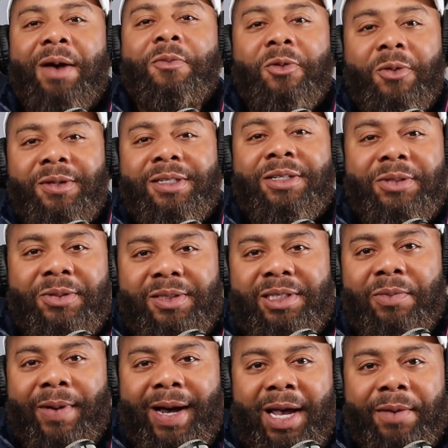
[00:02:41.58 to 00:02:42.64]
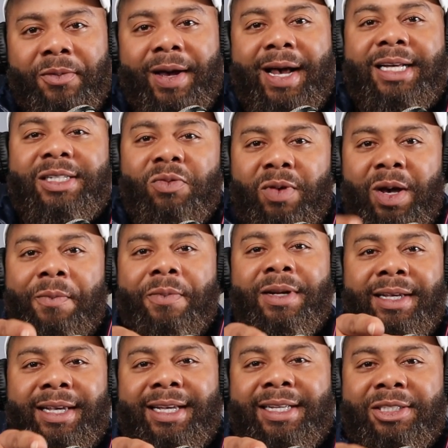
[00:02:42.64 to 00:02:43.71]
I'm going to use the Bible as a weapon
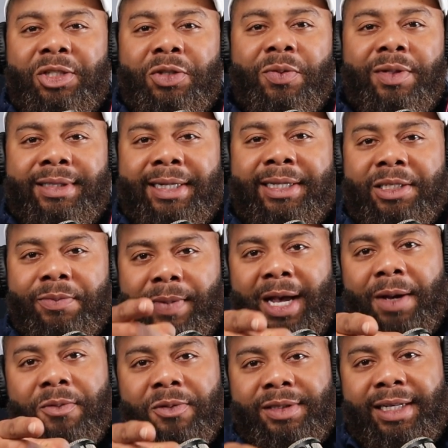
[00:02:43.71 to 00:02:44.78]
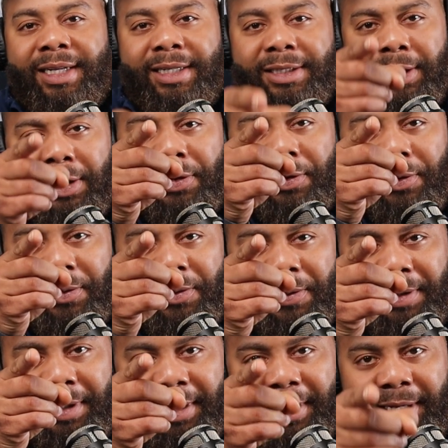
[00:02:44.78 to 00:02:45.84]
against you and say this Bible says you're
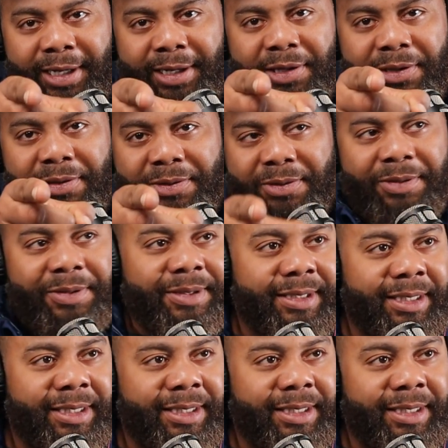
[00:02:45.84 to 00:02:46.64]
going to hell.